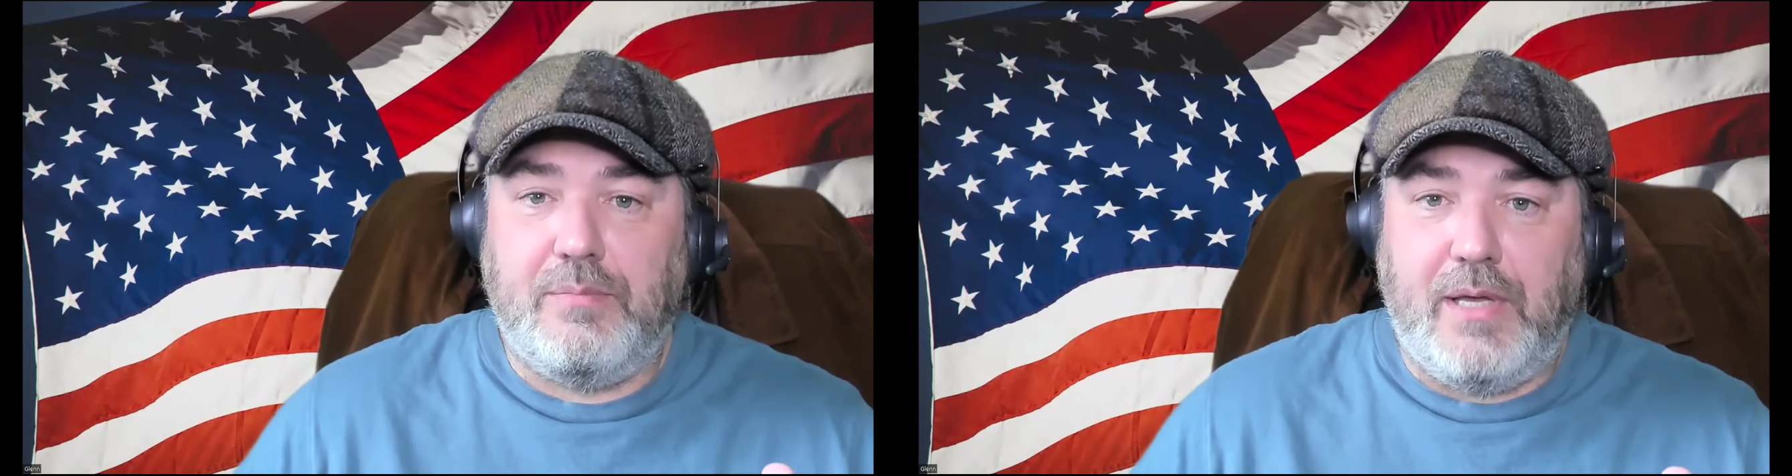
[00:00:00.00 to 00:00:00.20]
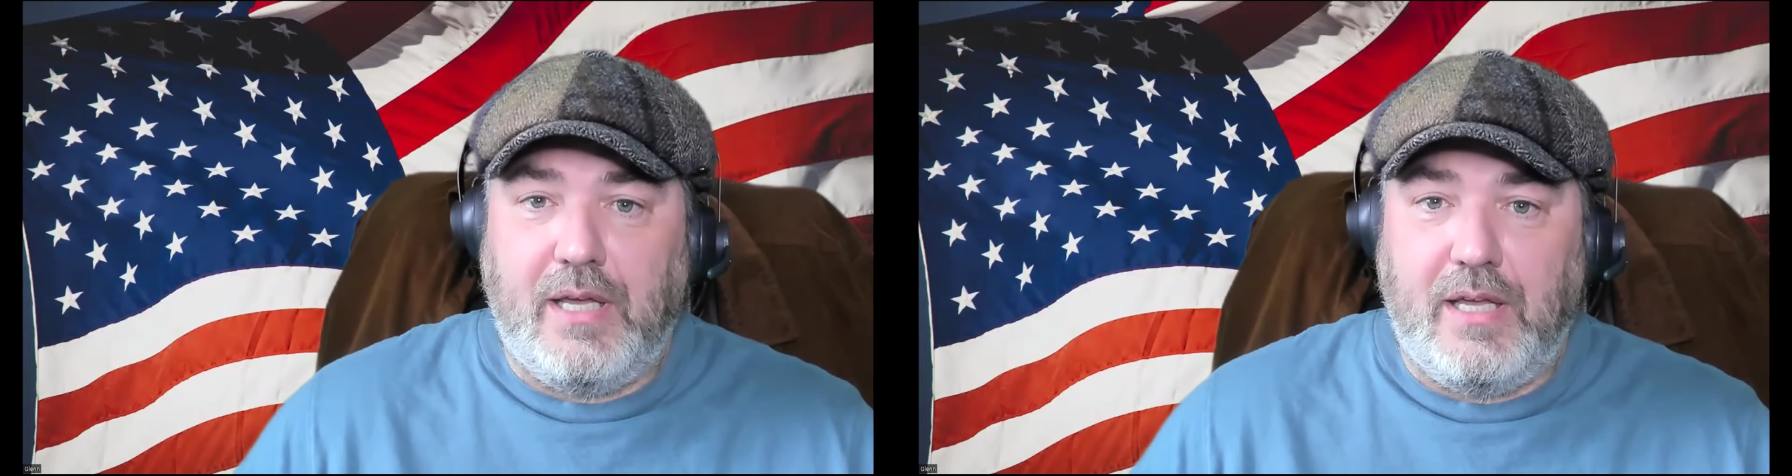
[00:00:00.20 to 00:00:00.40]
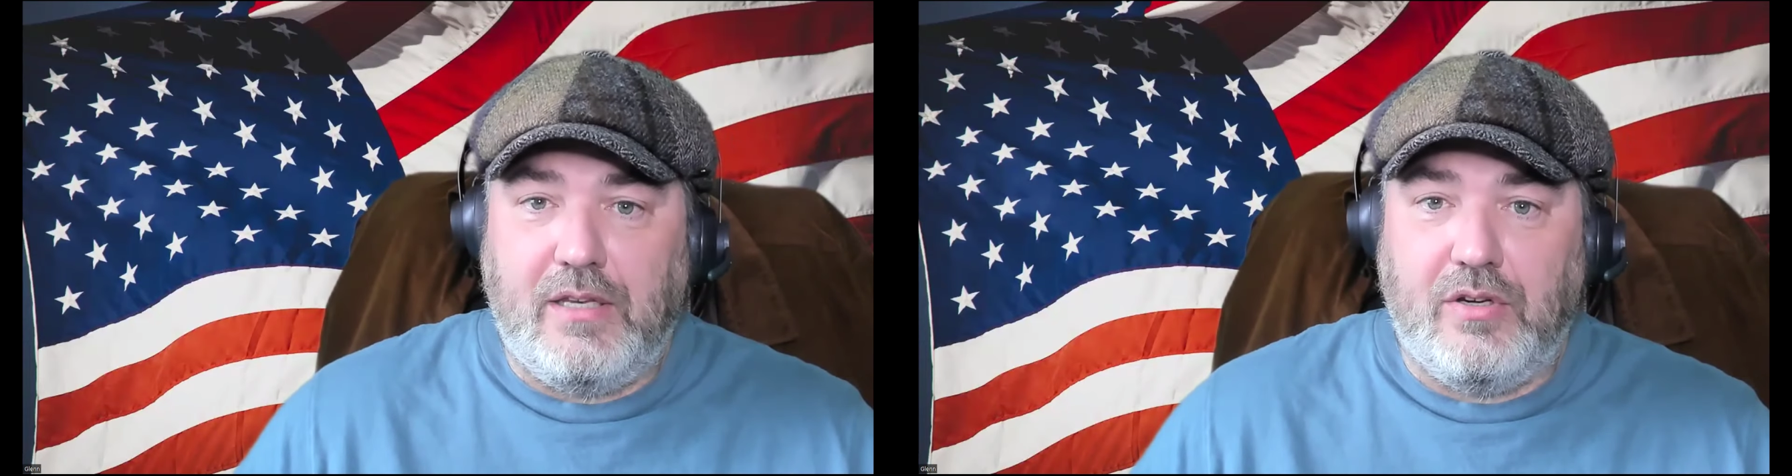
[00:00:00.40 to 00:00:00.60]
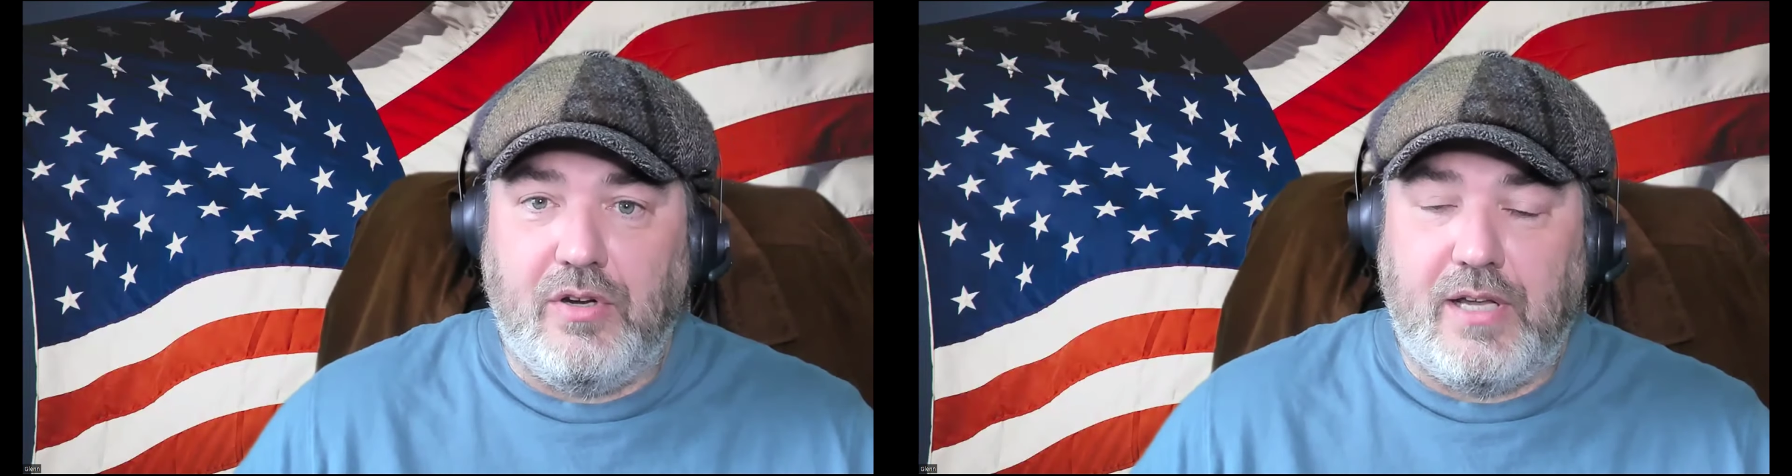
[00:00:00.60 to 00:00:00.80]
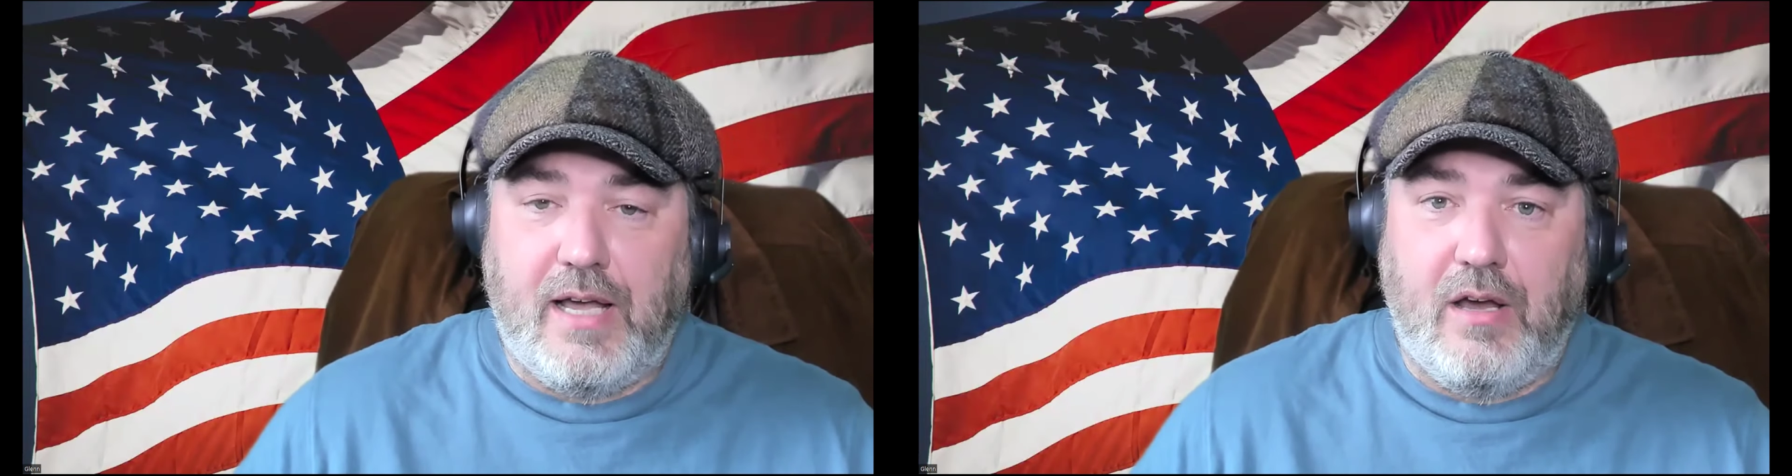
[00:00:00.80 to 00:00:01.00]
to be in
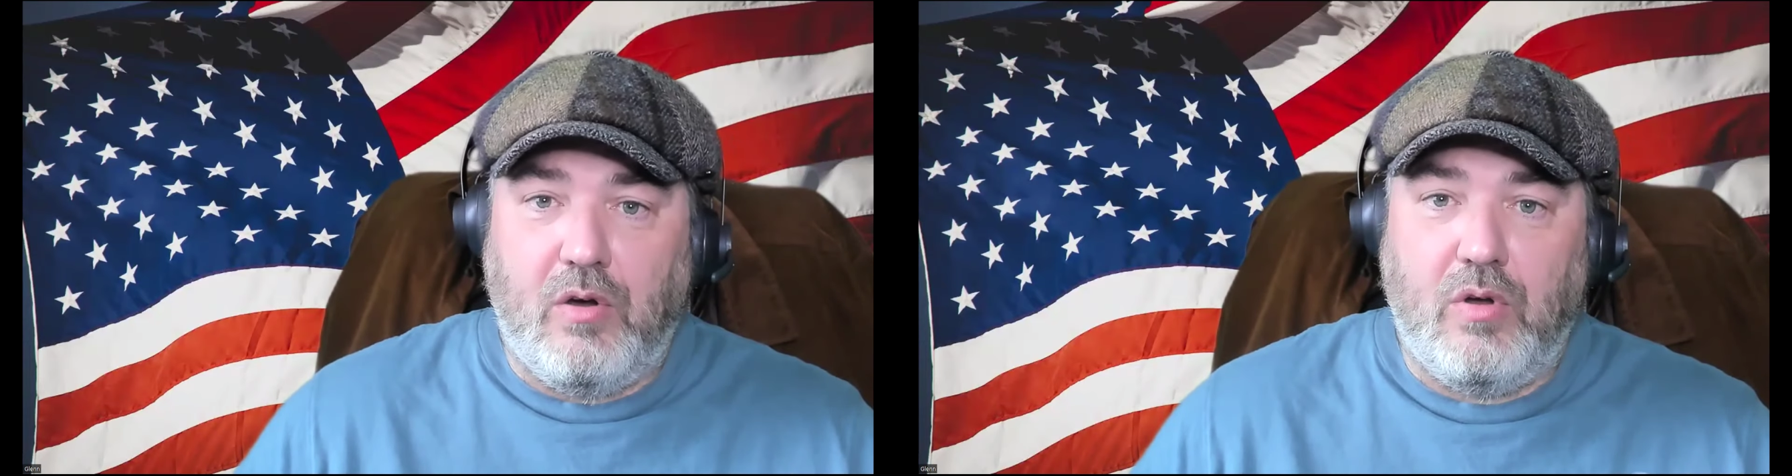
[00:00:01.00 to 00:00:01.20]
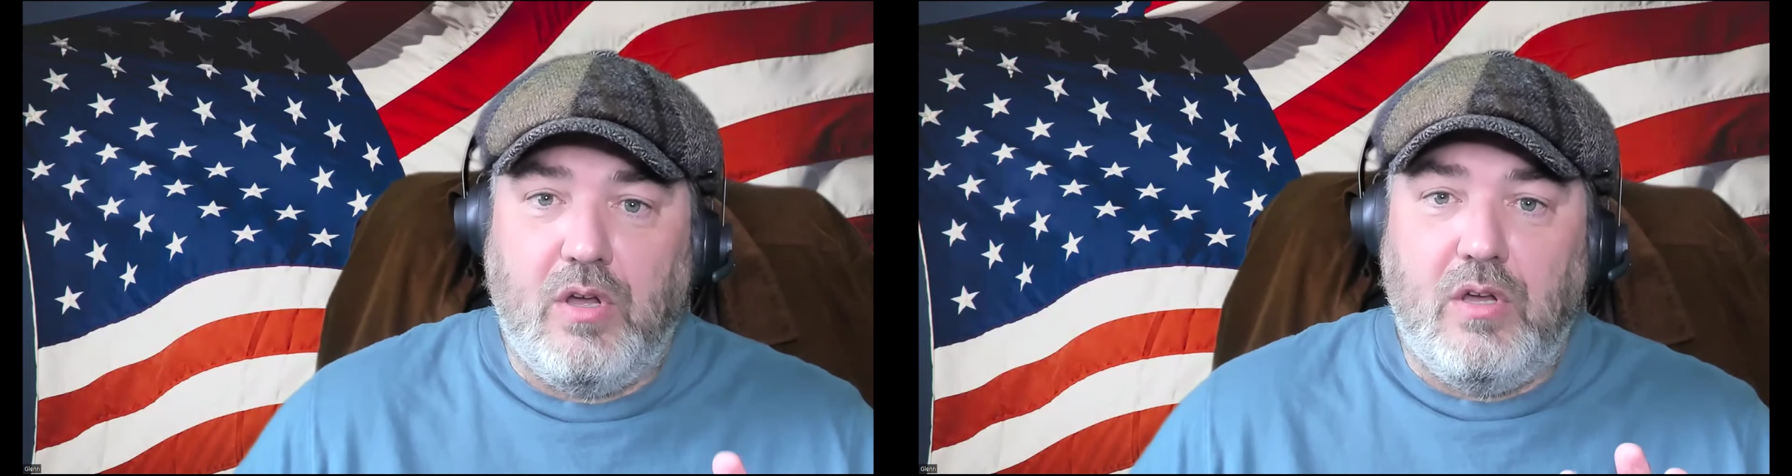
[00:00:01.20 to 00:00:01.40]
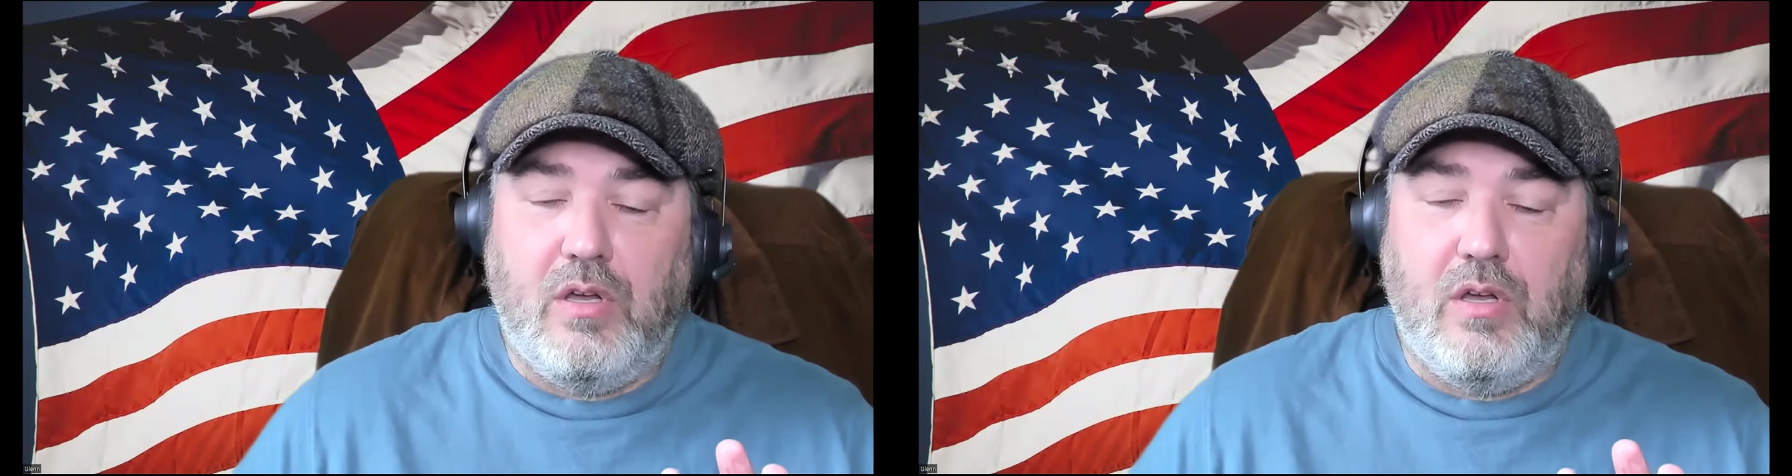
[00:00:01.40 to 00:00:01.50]
your account